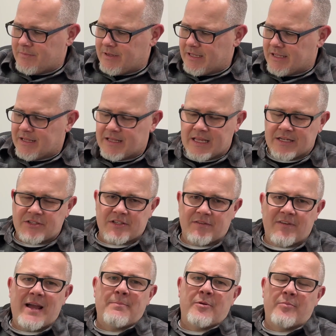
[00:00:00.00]
It's the
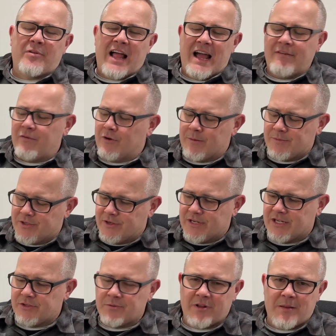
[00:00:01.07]
Viper platform, so it
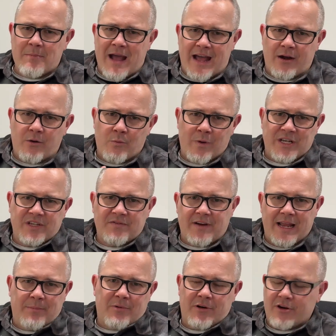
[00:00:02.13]
doesn't really matter which
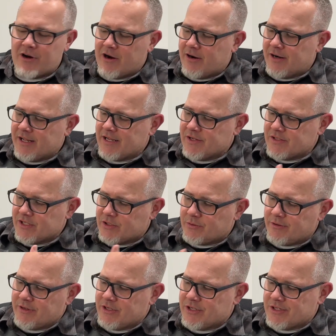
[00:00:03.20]
Viper car it is. It's
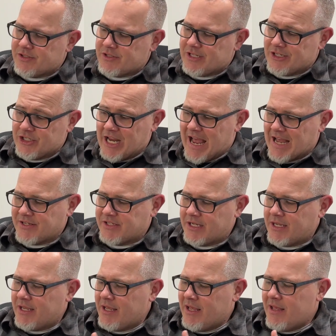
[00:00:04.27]
really just the
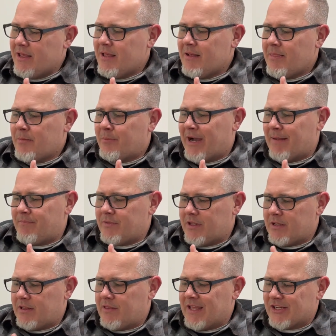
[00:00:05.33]
chassis. But
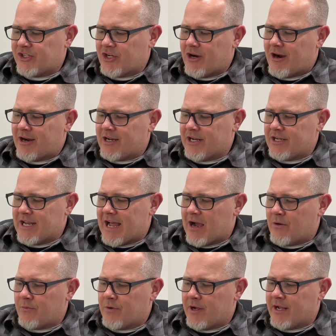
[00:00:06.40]
this car could
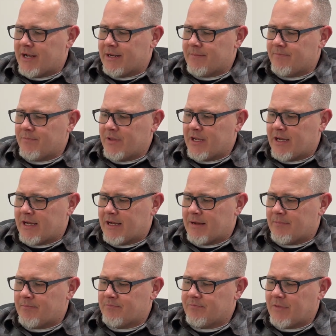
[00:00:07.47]
now run,
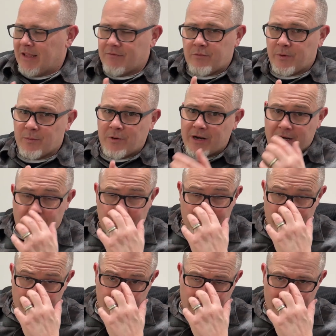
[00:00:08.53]
if we wanted to
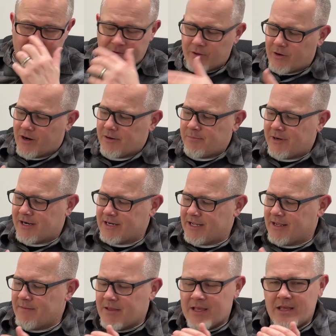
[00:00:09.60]
run it top fuel hard
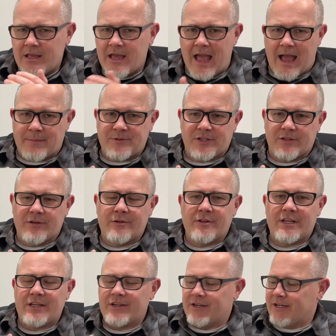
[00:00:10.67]
body,
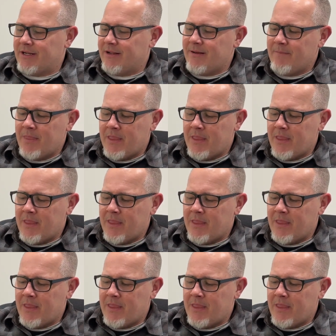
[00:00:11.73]
absolutely could.